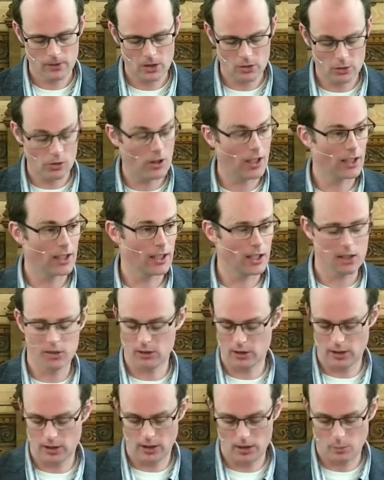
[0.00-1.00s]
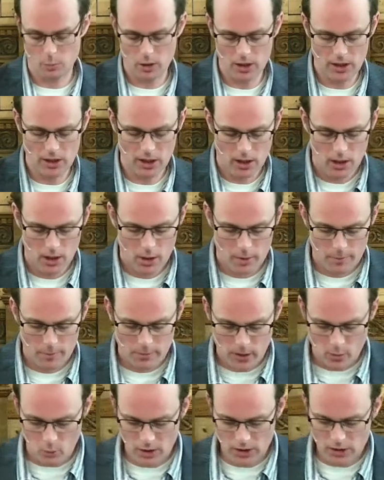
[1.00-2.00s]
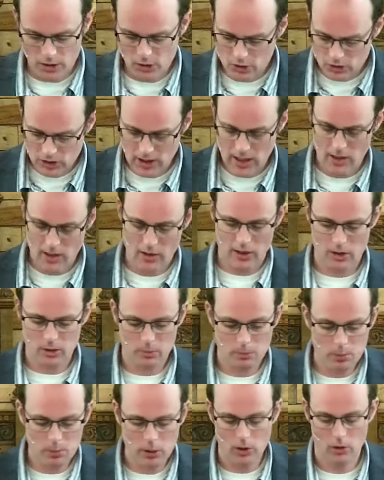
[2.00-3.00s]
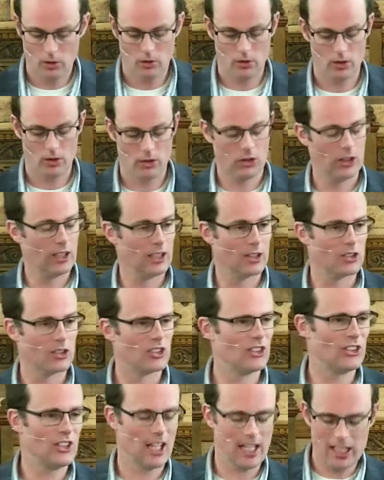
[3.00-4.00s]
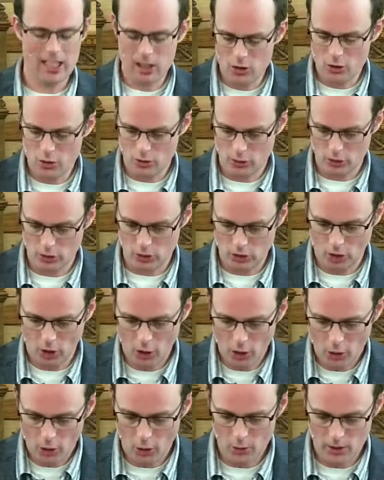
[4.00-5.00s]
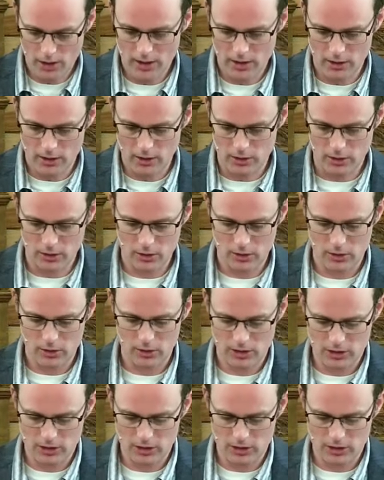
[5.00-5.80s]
Striking, isn't it? And we, we see this purity, its dangerous holiness,